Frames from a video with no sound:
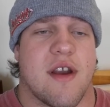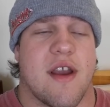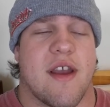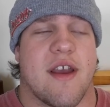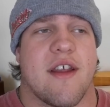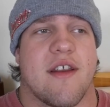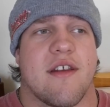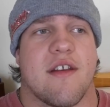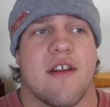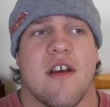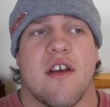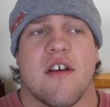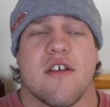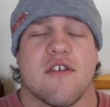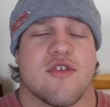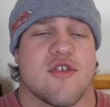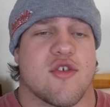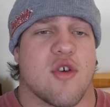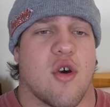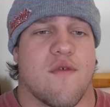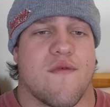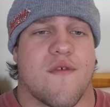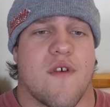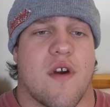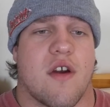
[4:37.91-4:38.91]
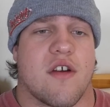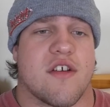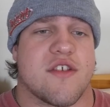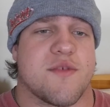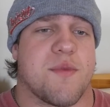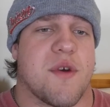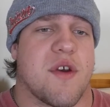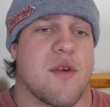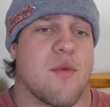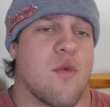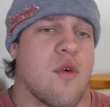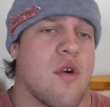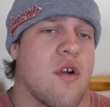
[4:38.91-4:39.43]
And so far it's
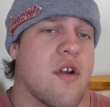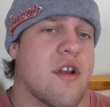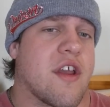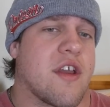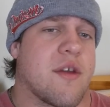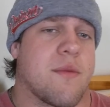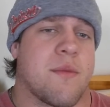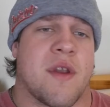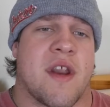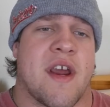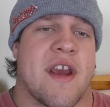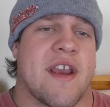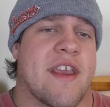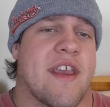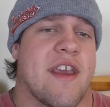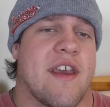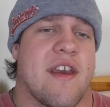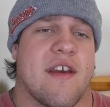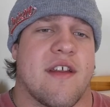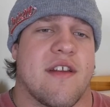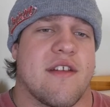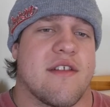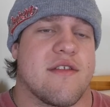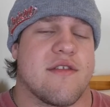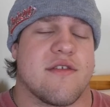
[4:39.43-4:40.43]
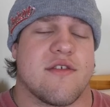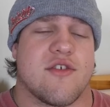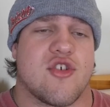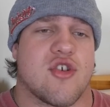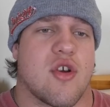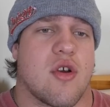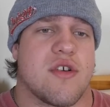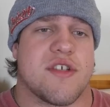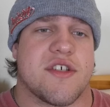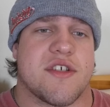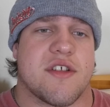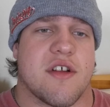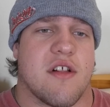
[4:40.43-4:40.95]
been working, but
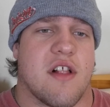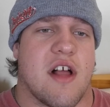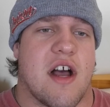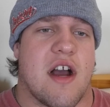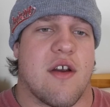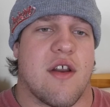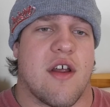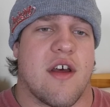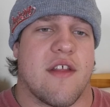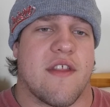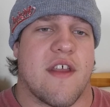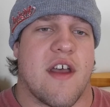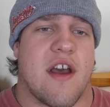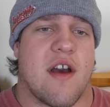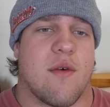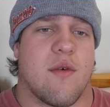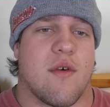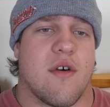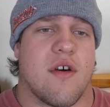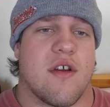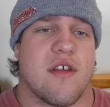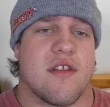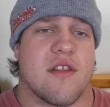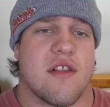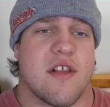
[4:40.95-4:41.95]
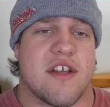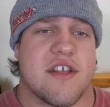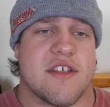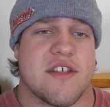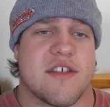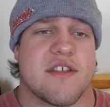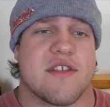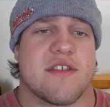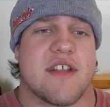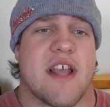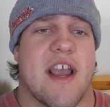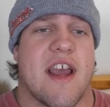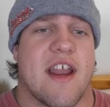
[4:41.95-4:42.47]
jury's still out on that one, at
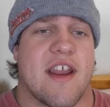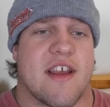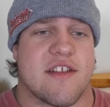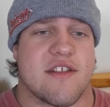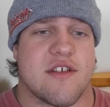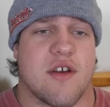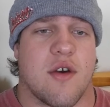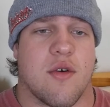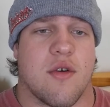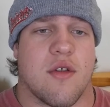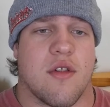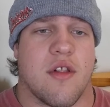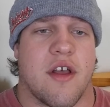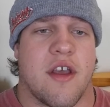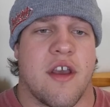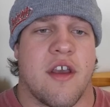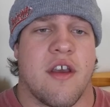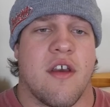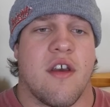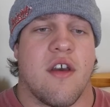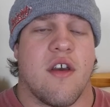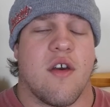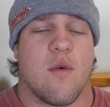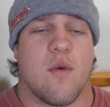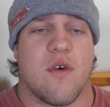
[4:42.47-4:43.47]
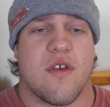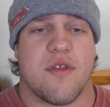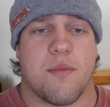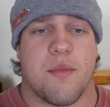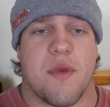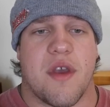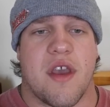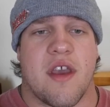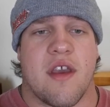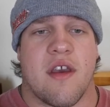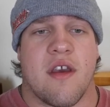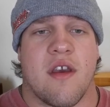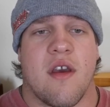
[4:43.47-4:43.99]
least anecdotally with
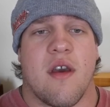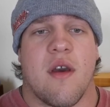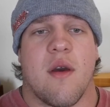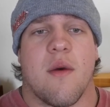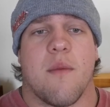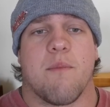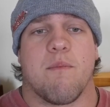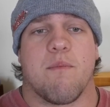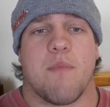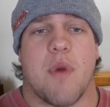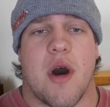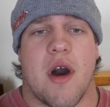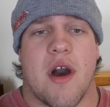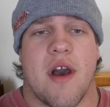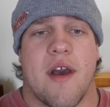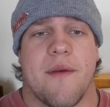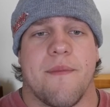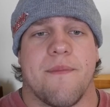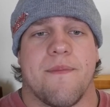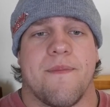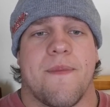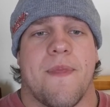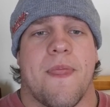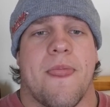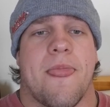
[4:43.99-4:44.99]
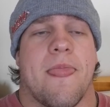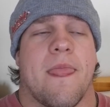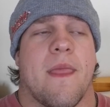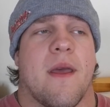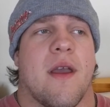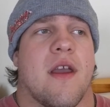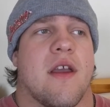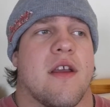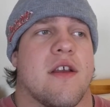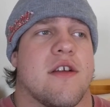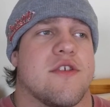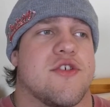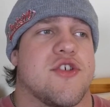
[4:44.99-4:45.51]
me. But
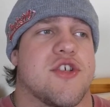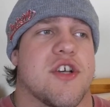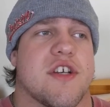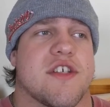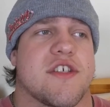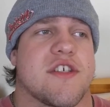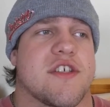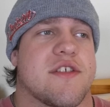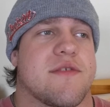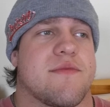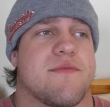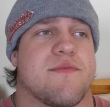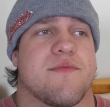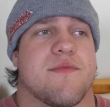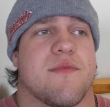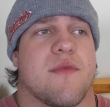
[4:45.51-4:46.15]
just